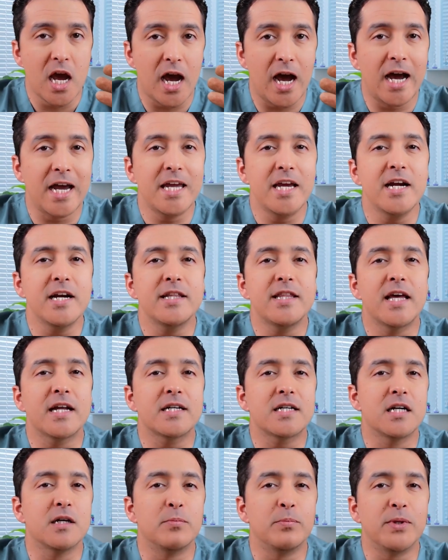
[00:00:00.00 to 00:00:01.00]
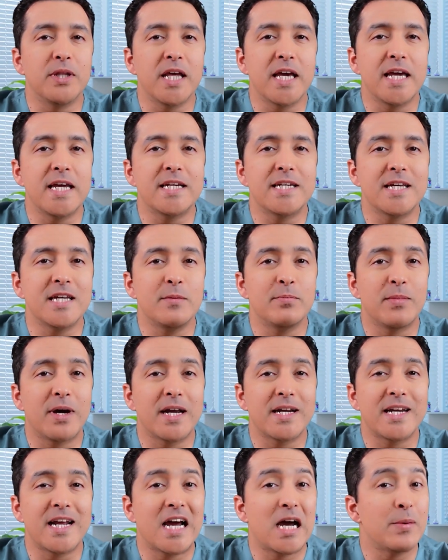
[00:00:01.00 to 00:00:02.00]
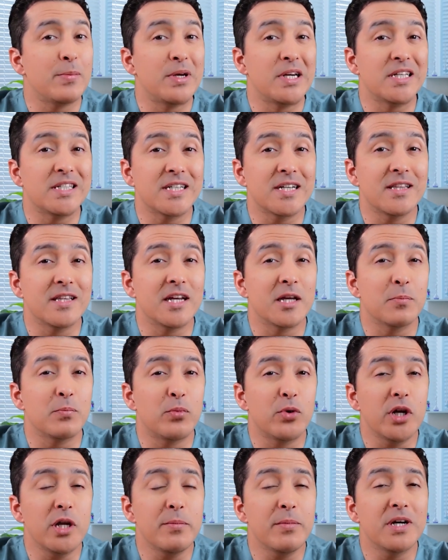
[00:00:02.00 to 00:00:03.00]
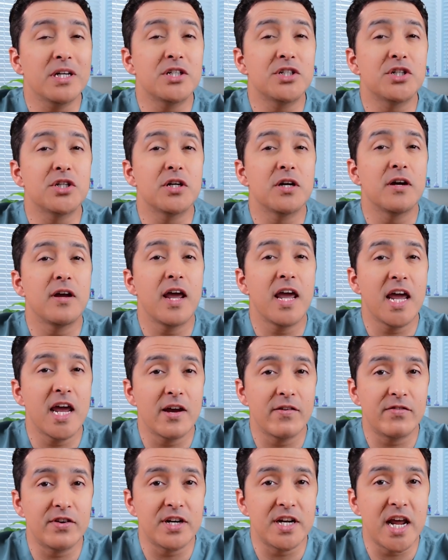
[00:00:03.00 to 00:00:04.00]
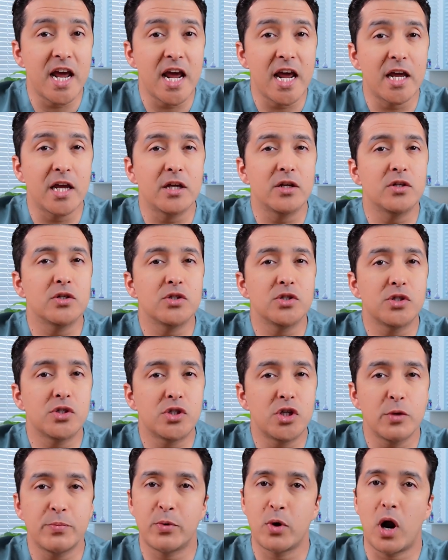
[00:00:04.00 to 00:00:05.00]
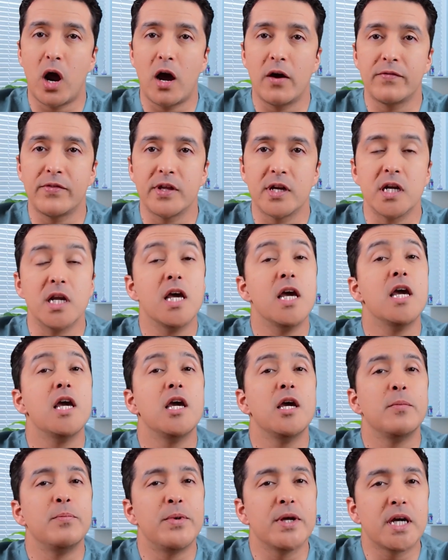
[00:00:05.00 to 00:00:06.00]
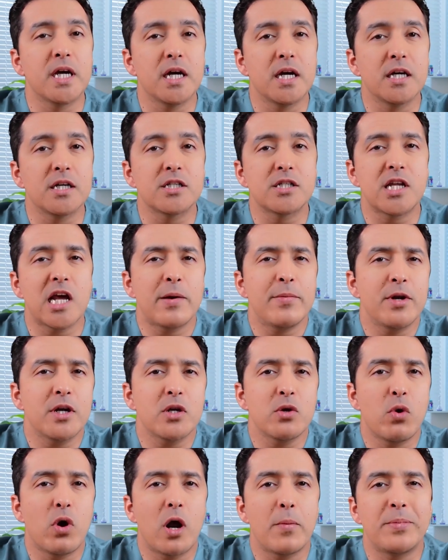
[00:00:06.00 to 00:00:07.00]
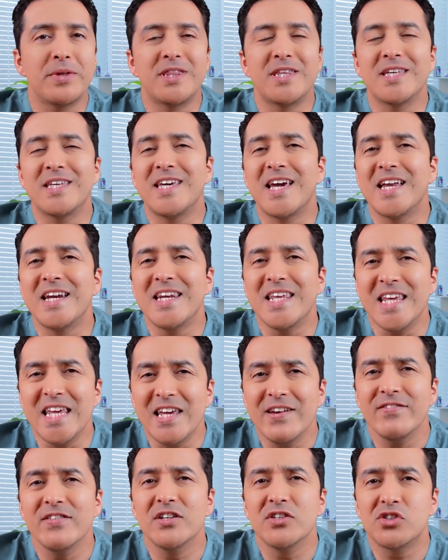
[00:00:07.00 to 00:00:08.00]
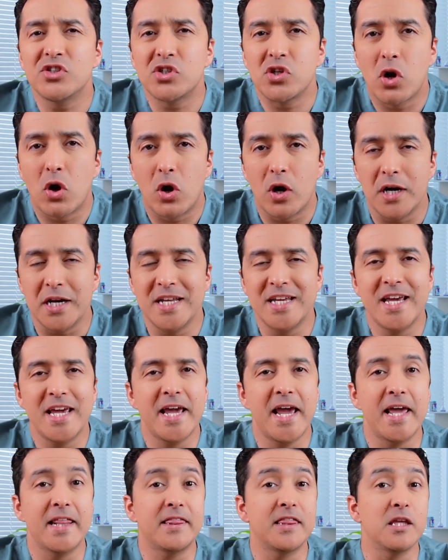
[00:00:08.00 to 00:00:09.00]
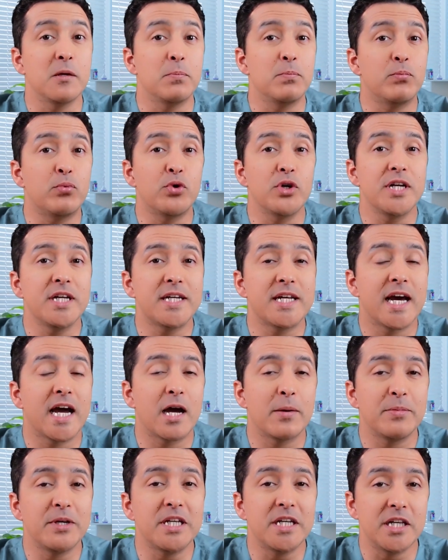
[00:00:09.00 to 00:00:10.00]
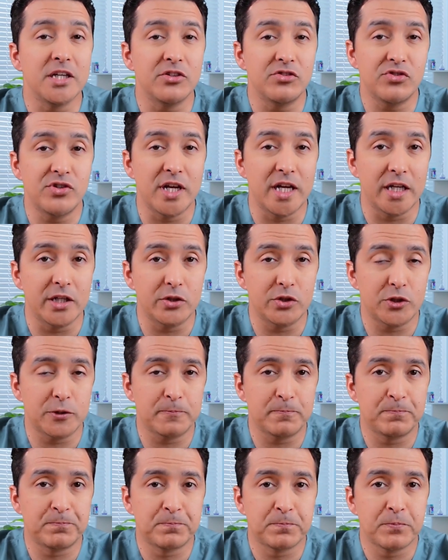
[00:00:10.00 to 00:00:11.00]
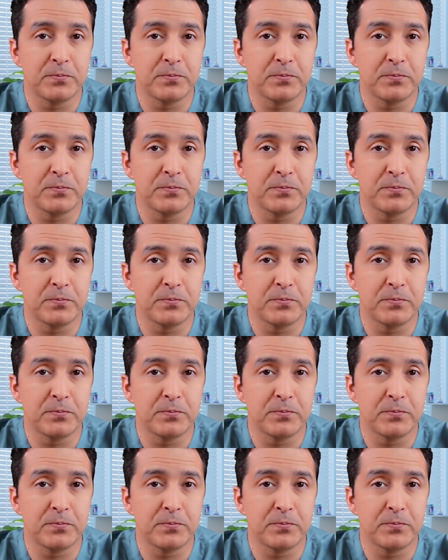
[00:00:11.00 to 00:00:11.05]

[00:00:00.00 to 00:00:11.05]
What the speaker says: I hear that complaint in my diabetes clinic pretty much every day, super often, because diabetic neuropathy can even start at the pre-diabetes stage.